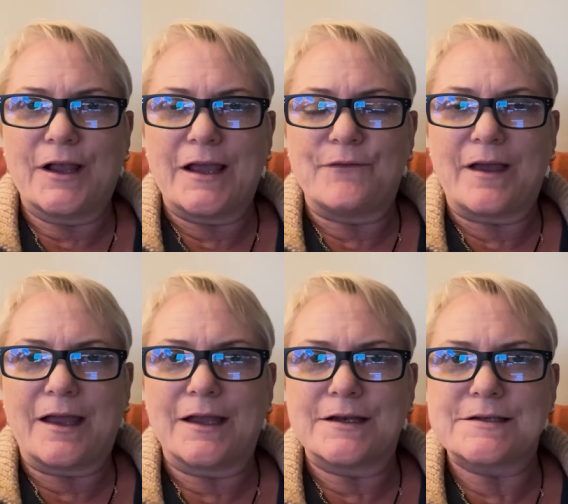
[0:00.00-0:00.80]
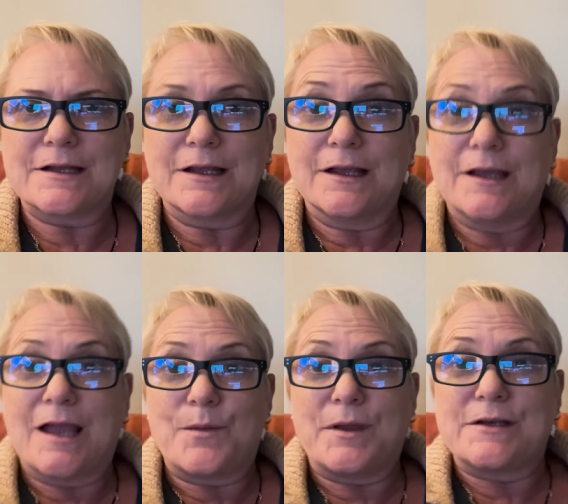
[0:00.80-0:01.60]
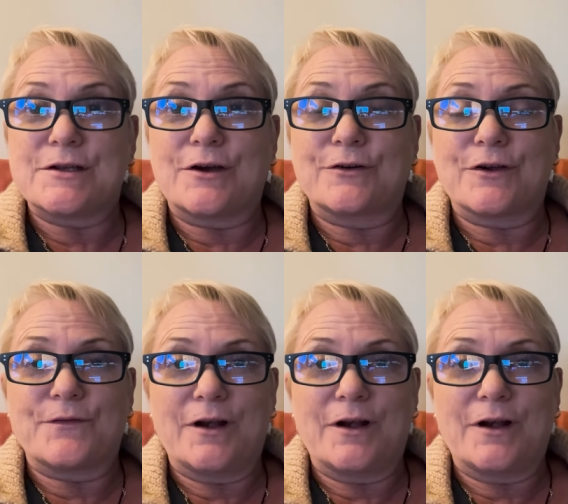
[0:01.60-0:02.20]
have had and been told of